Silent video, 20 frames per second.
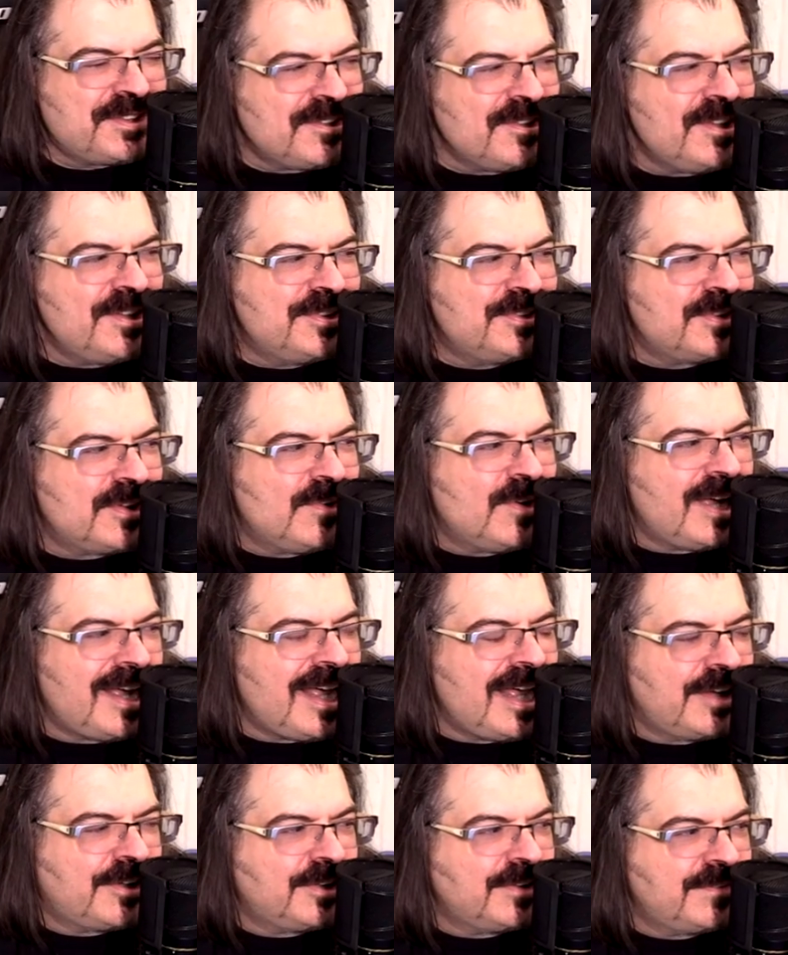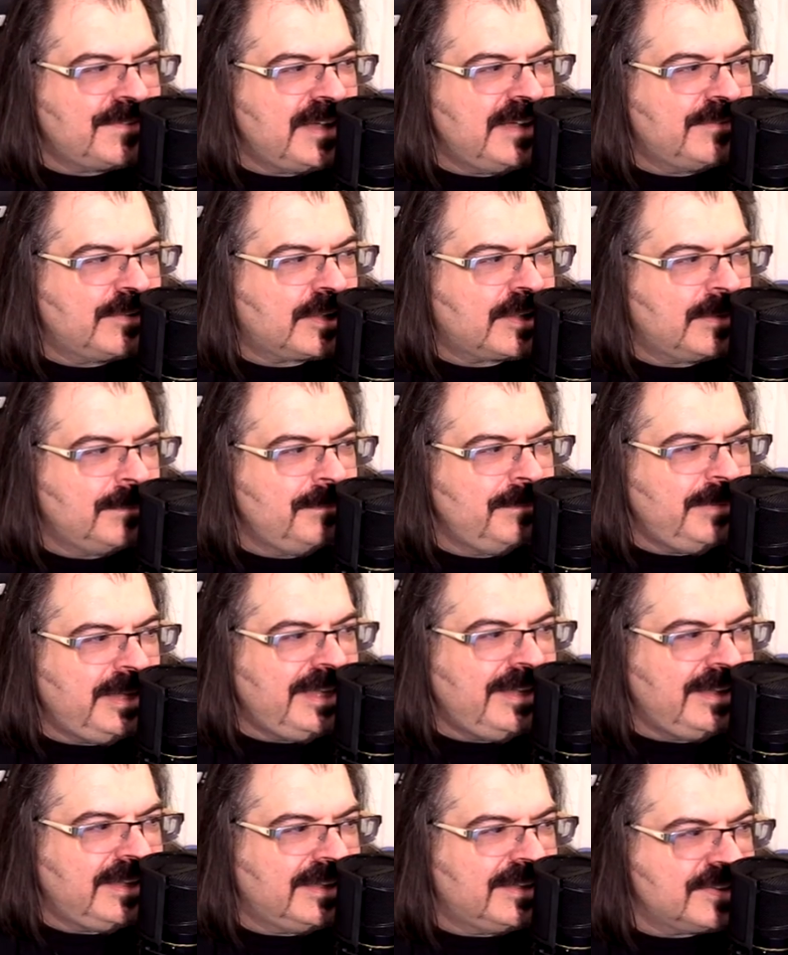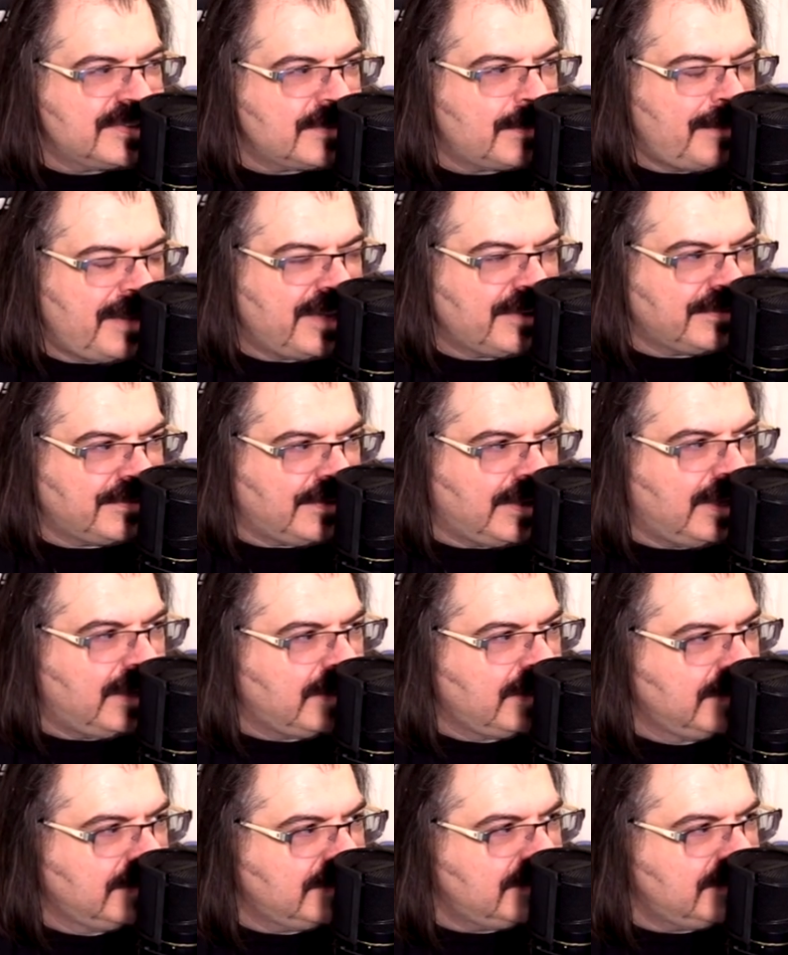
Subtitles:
This girl is so hot, her favorite comedian is a pedophile.